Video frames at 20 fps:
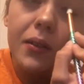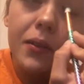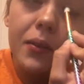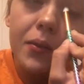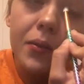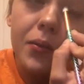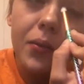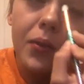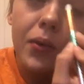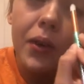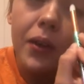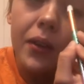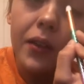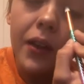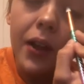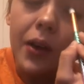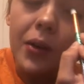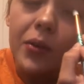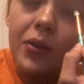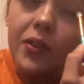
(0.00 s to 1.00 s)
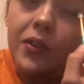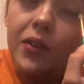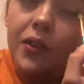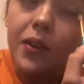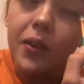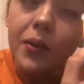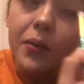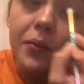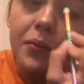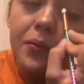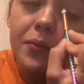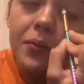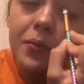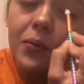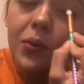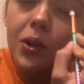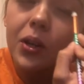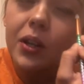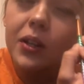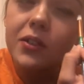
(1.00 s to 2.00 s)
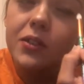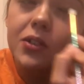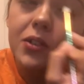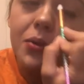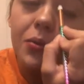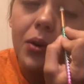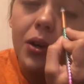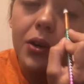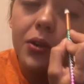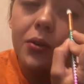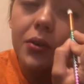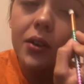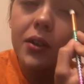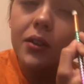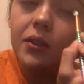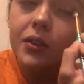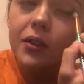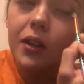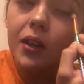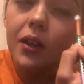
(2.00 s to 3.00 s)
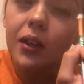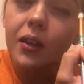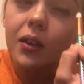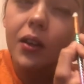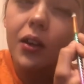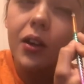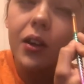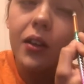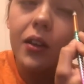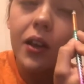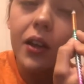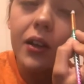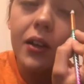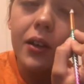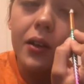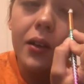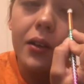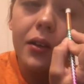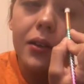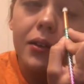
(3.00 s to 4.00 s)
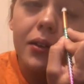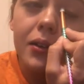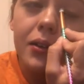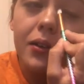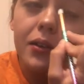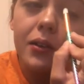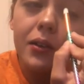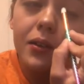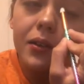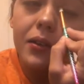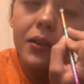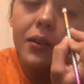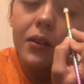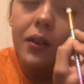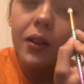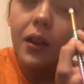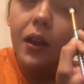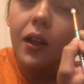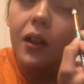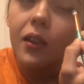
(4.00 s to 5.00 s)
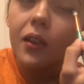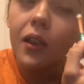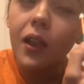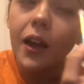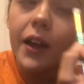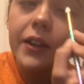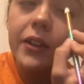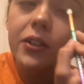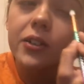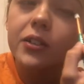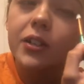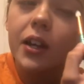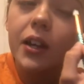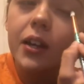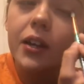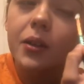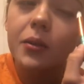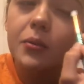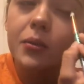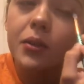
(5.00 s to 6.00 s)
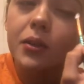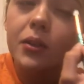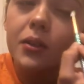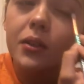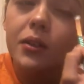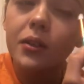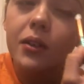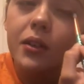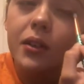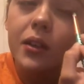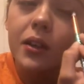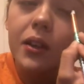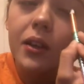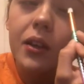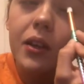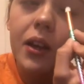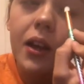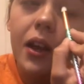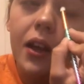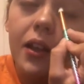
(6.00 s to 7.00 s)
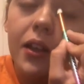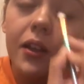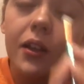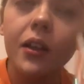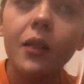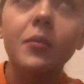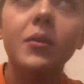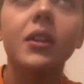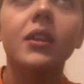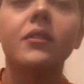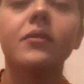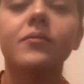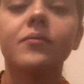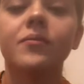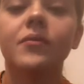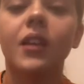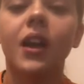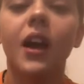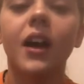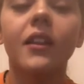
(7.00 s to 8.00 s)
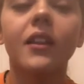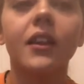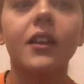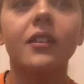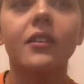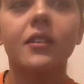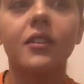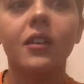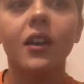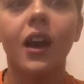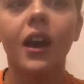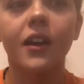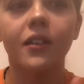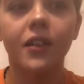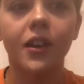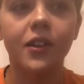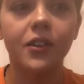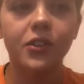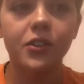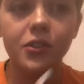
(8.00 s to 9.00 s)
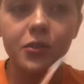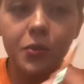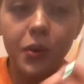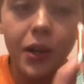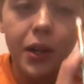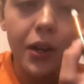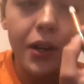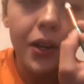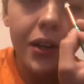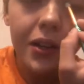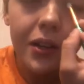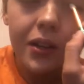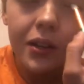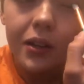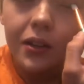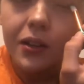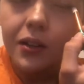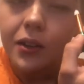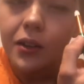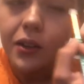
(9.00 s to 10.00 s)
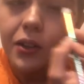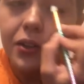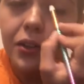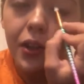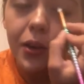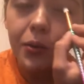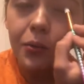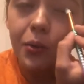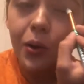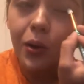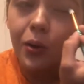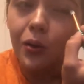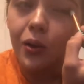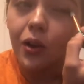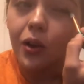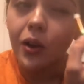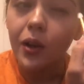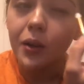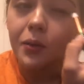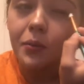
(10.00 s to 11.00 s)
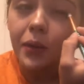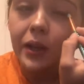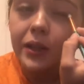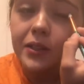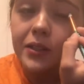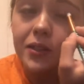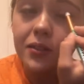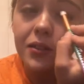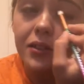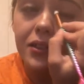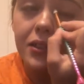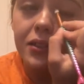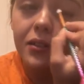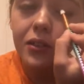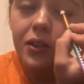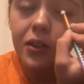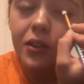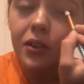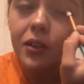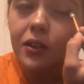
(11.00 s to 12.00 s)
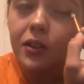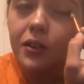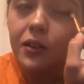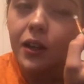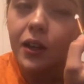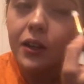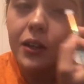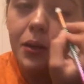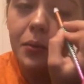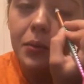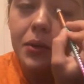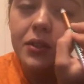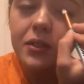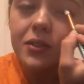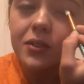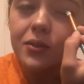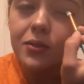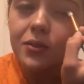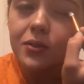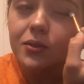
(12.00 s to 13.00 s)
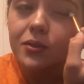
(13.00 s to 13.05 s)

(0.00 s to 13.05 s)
one that was more easy to work with and not like a liner type. I like the eyeliners where they roll on, basically. They're not like a pencil.